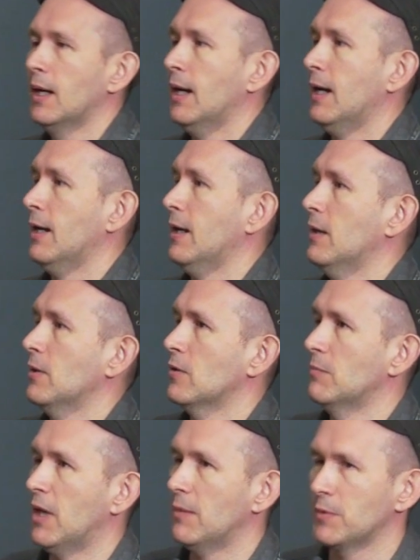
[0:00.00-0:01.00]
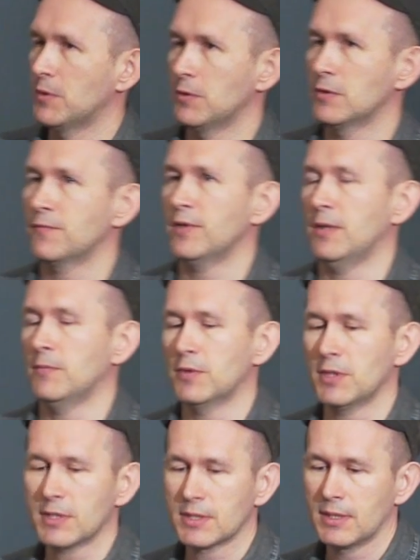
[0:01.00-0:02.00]
or MapReduce
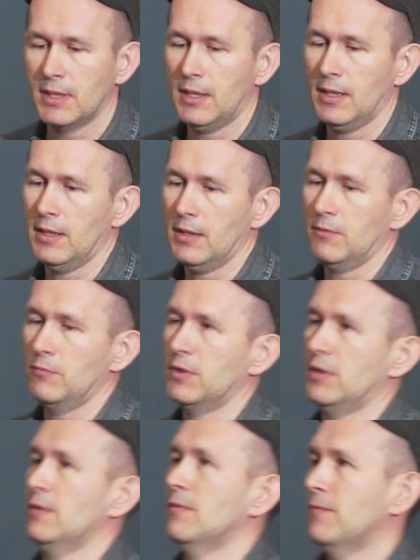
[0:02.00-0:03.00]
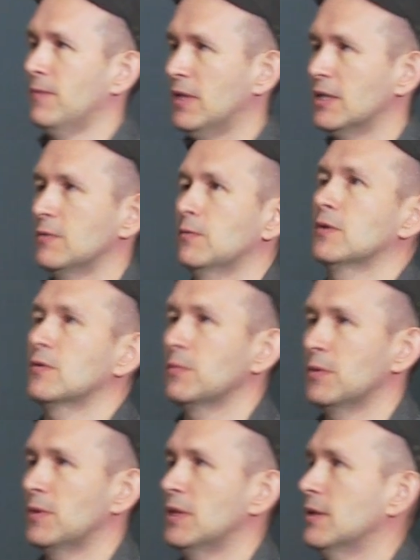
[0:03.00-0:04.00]
frameworks, where things want to
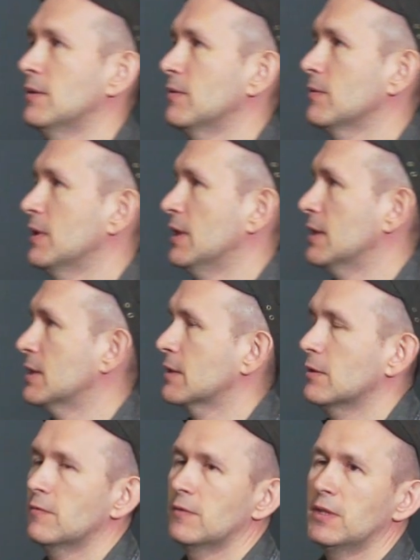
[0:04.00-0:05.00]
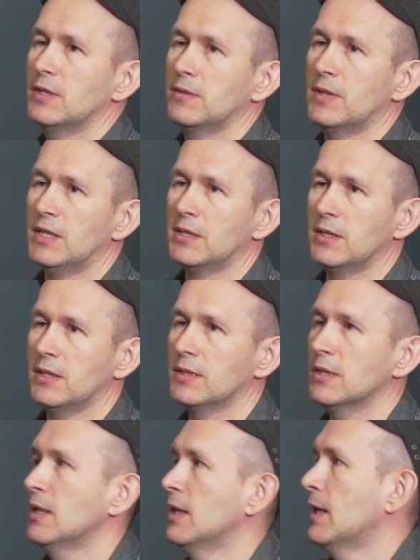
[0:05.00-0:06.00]
be written to disk over iterations,